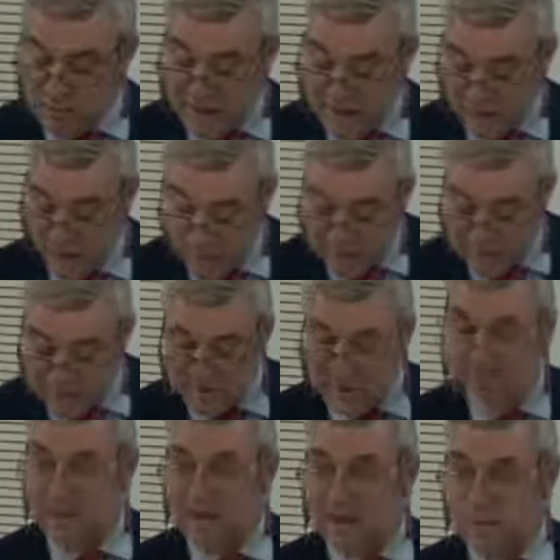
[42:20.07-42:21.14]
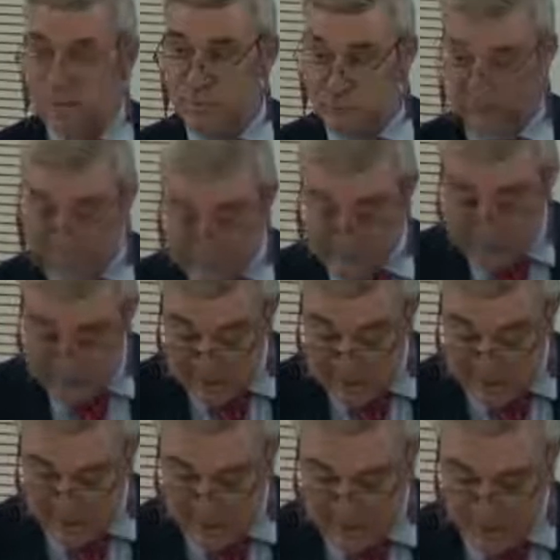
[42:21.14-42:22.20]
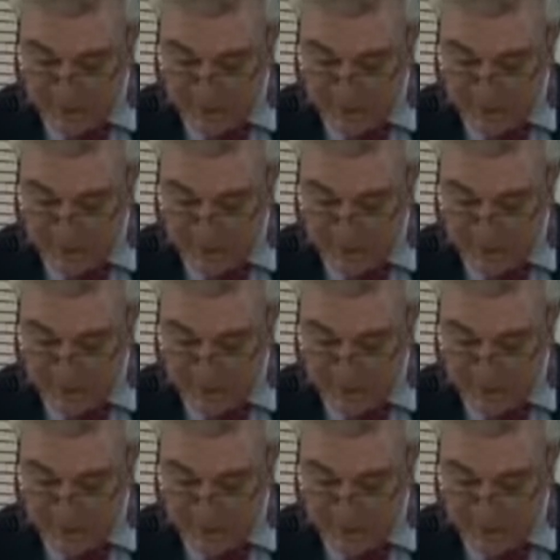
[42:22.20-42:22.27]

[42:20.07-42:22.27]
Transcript: NatWest has been extended.